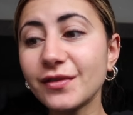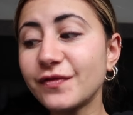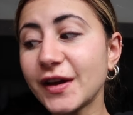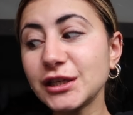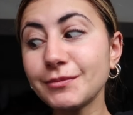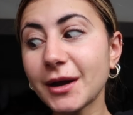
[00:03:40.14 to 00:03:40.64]

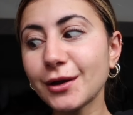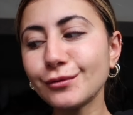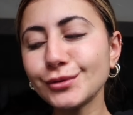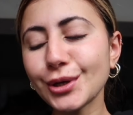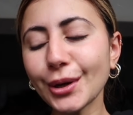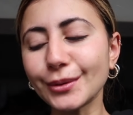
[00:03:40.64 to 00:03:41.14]
Vegemite
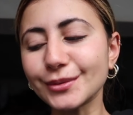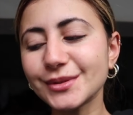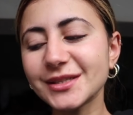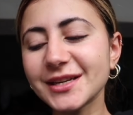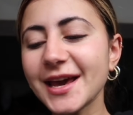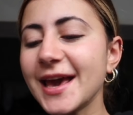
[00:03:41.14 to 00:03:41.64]
on
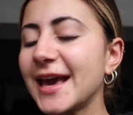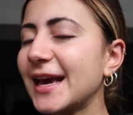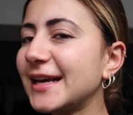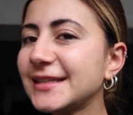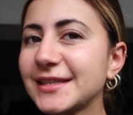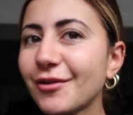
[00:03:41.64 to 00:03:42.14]
toast.
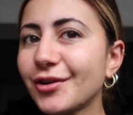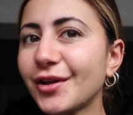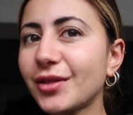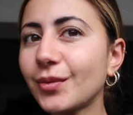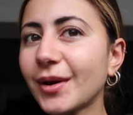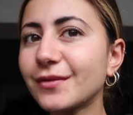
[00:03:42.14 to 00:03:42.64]
Is there
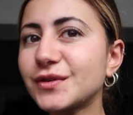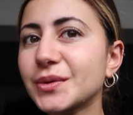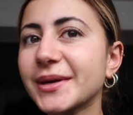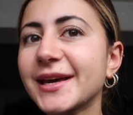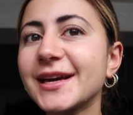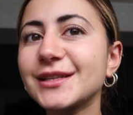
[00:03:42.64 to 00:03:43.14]
another way of
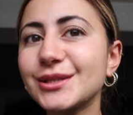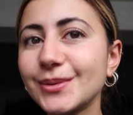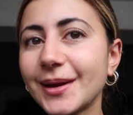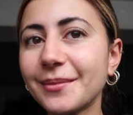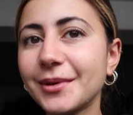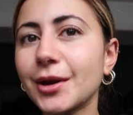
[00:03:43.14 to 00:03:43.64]
doing it? Do
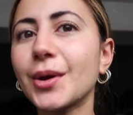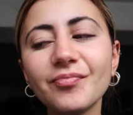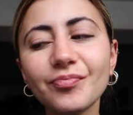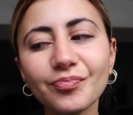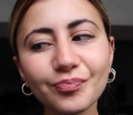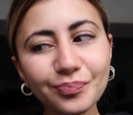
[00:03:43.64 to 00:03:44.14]
let me know.
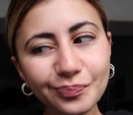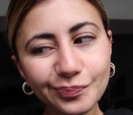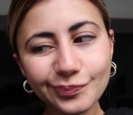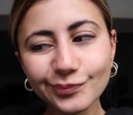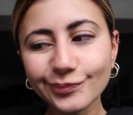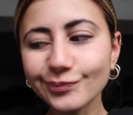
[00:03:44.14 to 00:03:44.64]
No
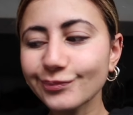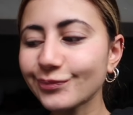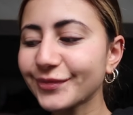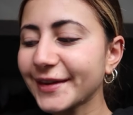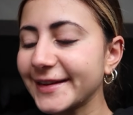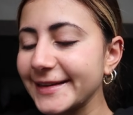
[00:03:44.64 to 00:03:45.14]
idea.
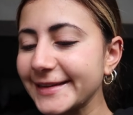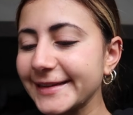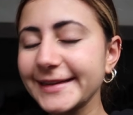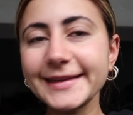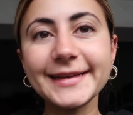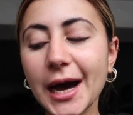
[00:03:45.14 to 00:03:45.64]

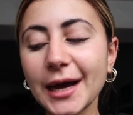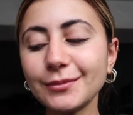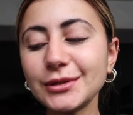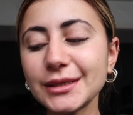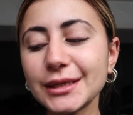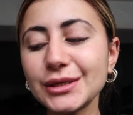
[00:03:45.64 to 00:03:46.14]
So I'm
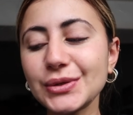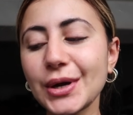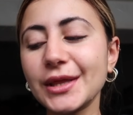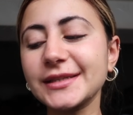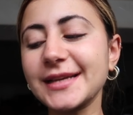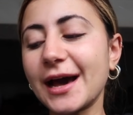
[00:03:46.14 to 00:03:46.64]
just gonna
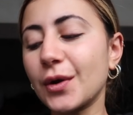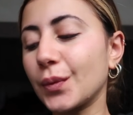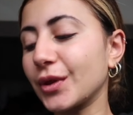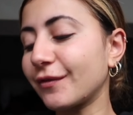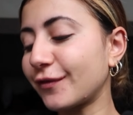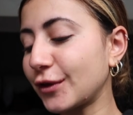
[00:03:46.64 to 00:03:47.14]
try this out
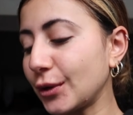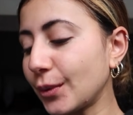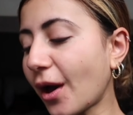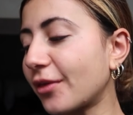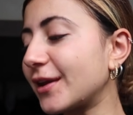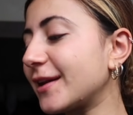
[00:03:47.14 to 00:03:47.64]
with a few
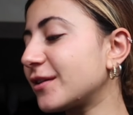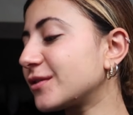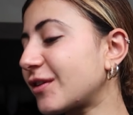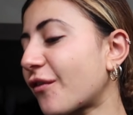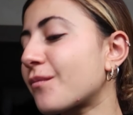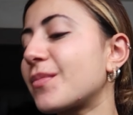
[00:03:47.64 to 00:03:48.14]
other little
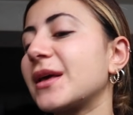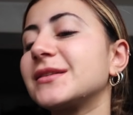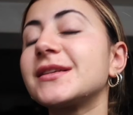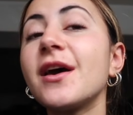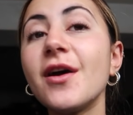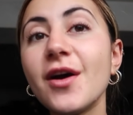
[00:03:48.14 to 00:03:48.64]
different
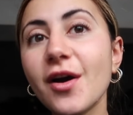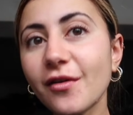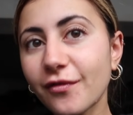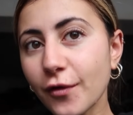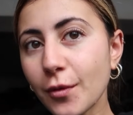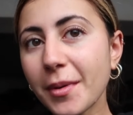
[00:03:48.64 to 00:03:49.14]
bits
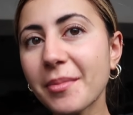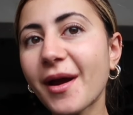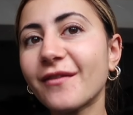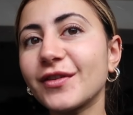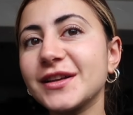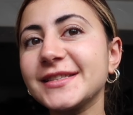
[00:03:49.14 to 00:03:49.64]
for my
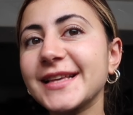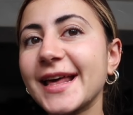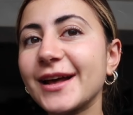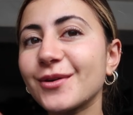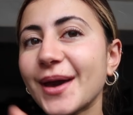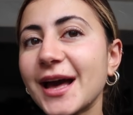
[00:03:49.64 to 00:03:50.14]
breakfast,
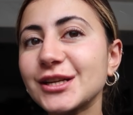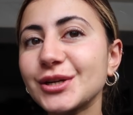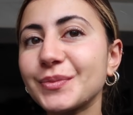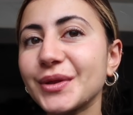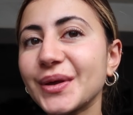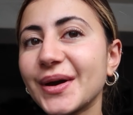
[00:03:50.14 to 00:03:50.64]
and I'll catch
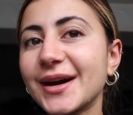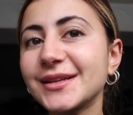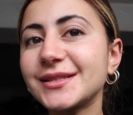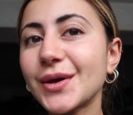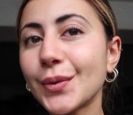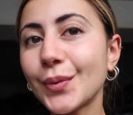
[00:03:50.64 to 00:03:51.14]
up with you
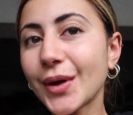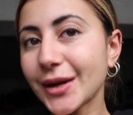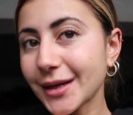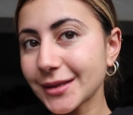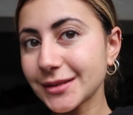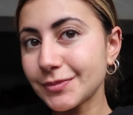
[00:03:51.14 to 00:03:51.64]
guys
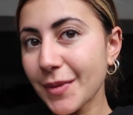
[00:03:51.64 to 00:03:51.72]
when it's